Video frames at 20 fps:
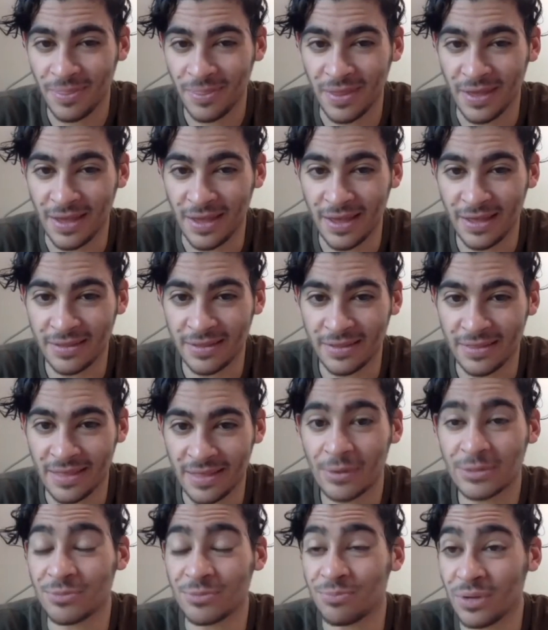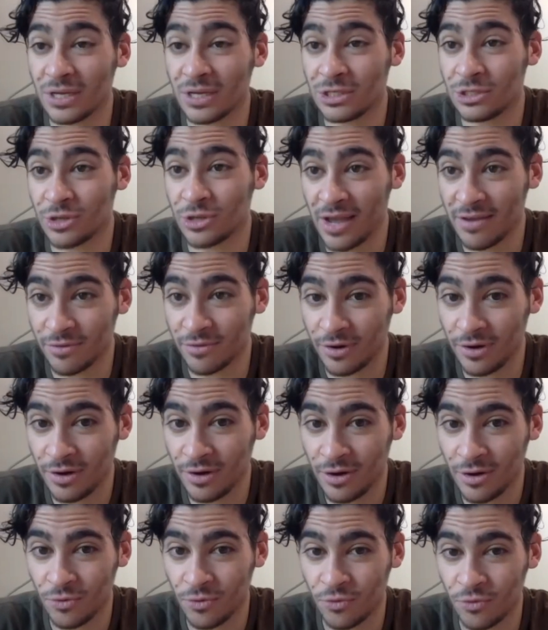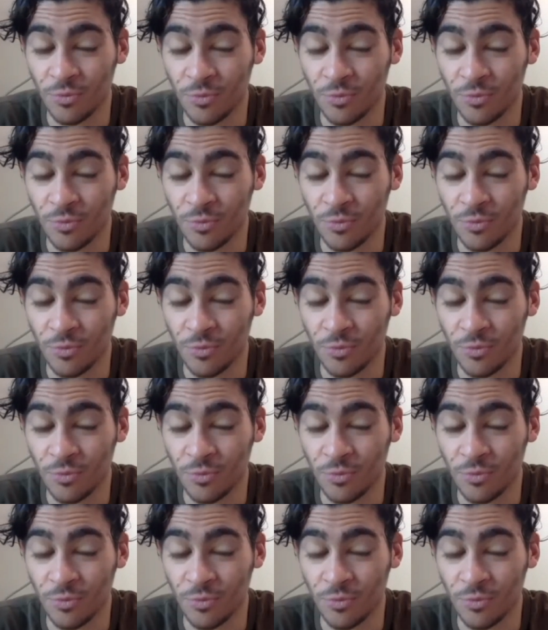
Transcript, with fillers: and that was a big driver for